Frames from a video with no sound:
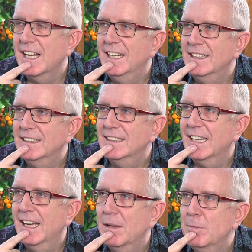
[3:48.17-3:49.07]

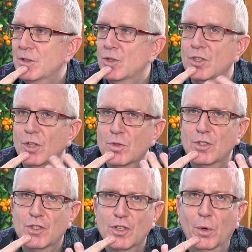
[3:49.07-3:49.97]
and it just goes
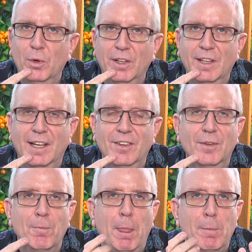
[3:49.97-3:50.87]
to show you that
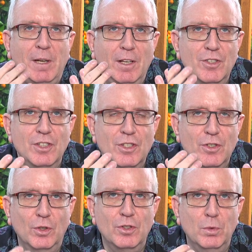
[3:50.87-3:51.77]
because she
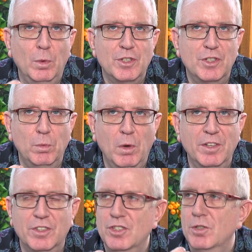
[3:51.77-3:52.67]
stuck to what she
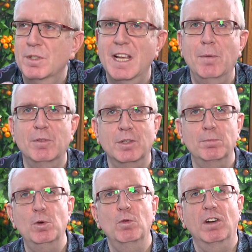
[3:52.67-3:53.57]
wanted, she was able to
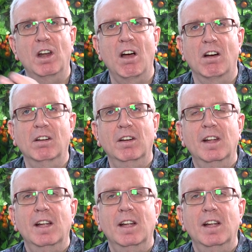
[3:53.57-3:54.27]
move along